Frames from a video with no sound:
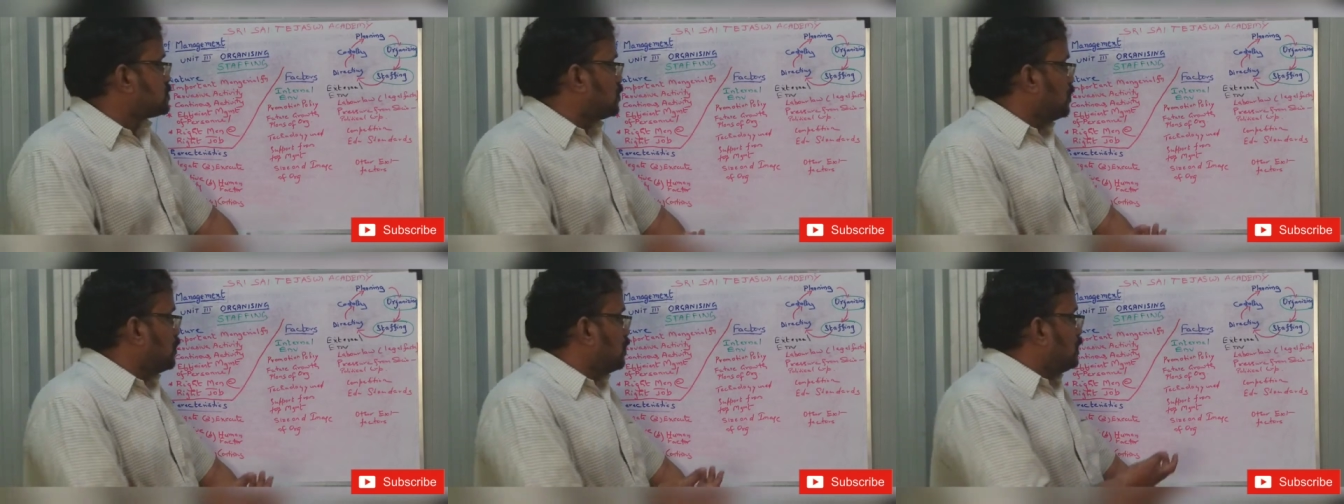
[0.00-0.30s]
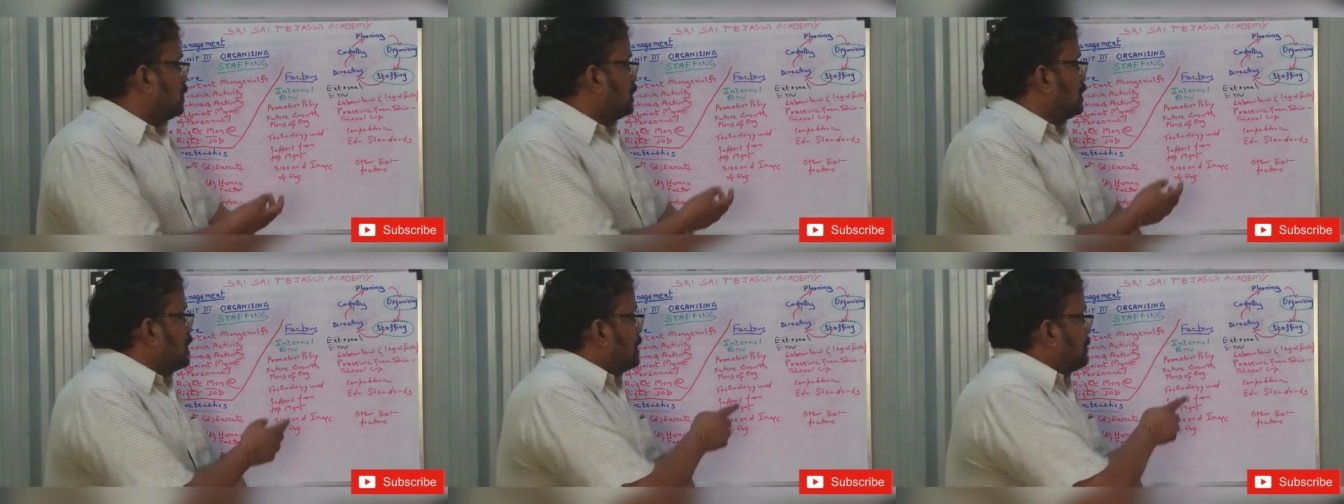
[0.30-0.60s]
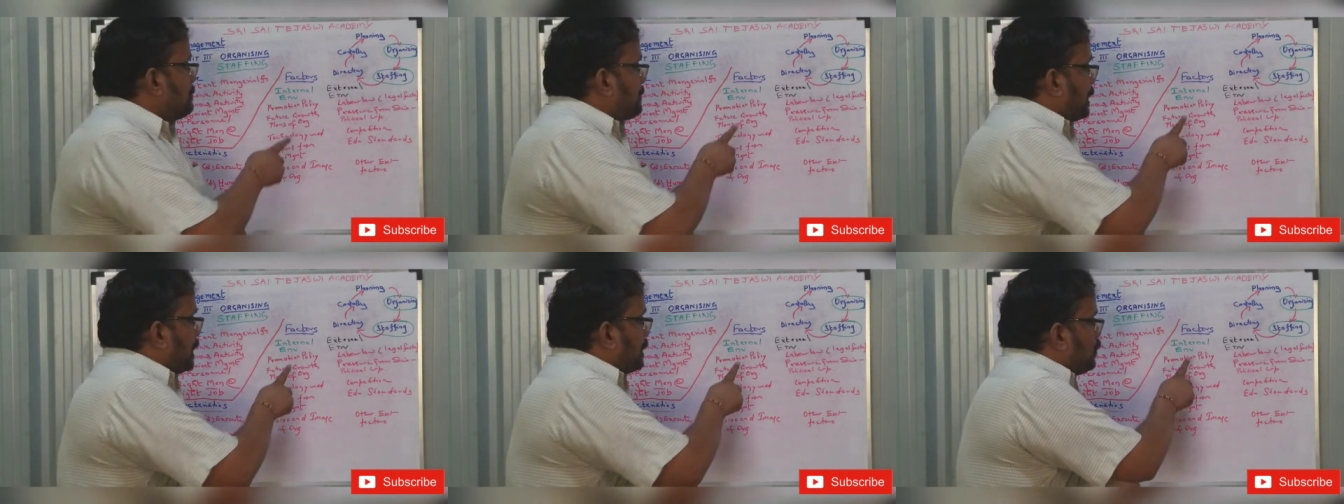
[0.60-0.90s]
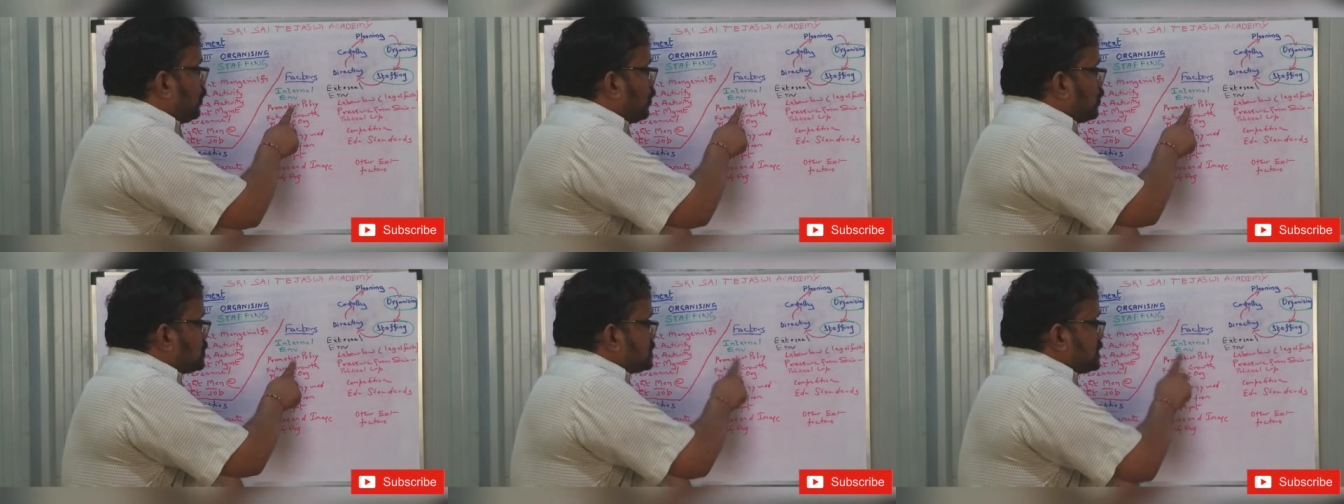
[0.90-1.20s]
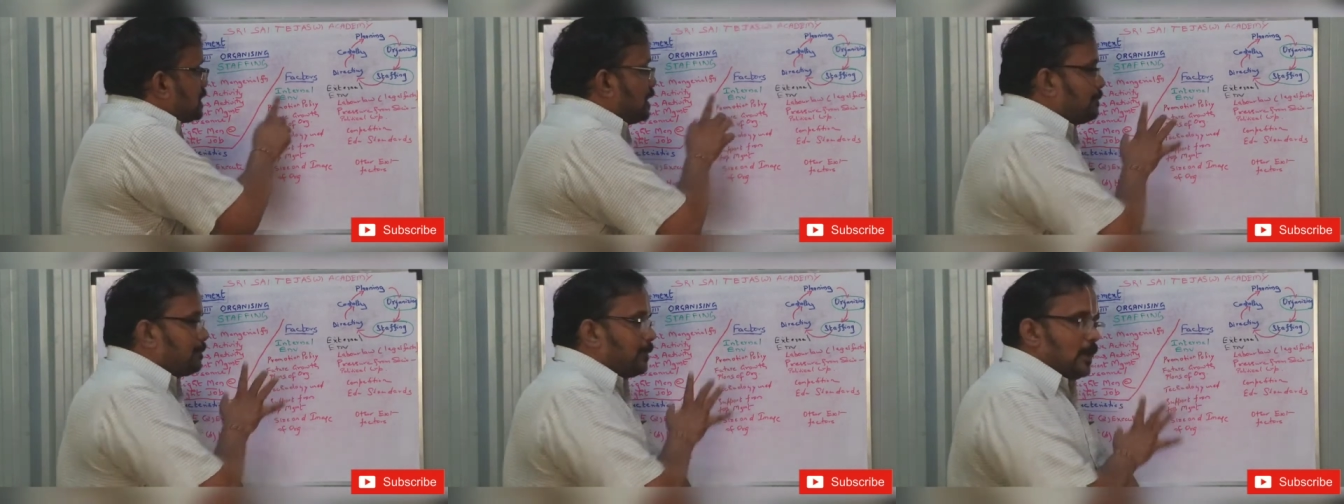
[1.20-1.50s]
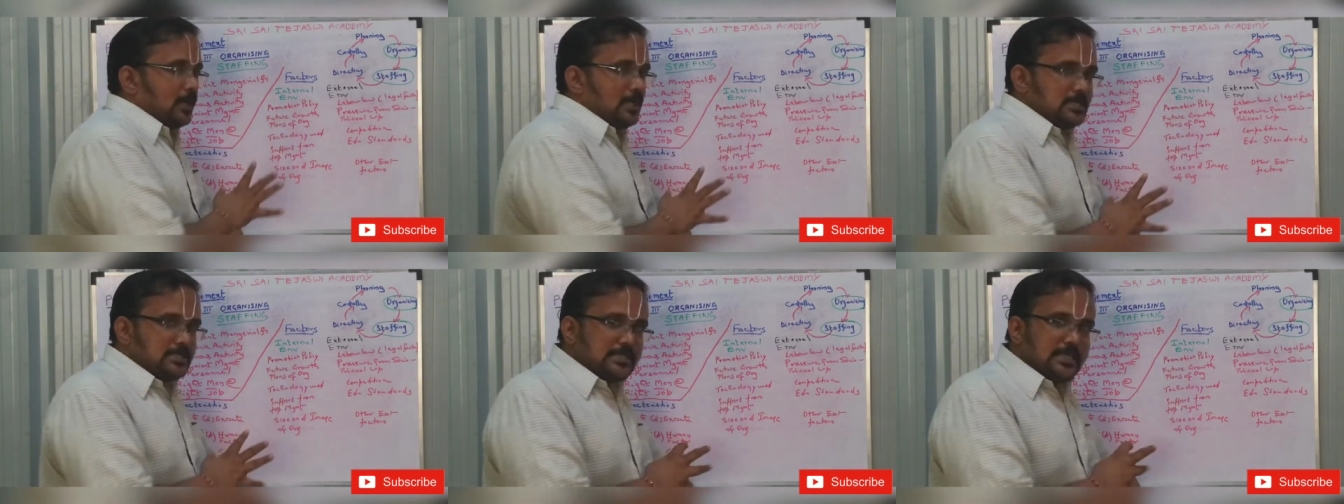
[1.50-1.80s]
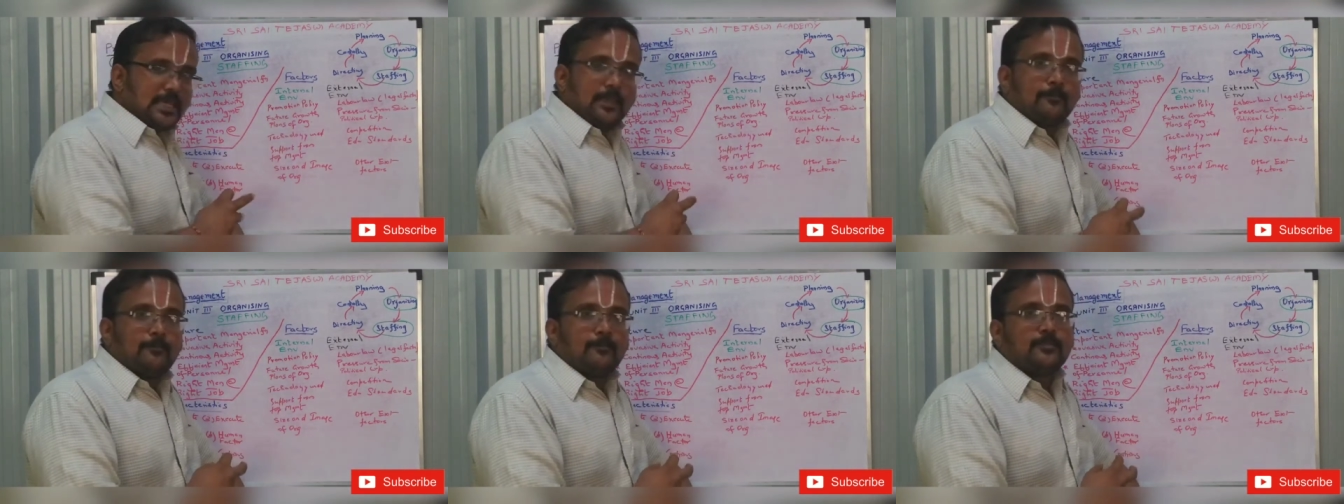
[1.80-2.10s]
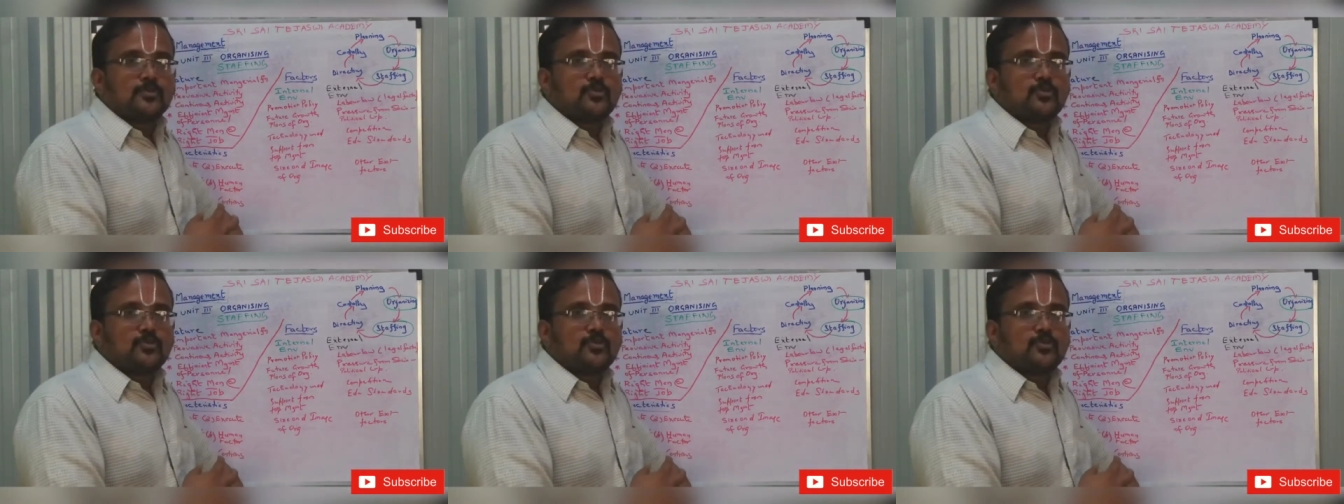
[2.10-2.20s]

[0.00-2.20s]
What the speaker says: So promotional policy.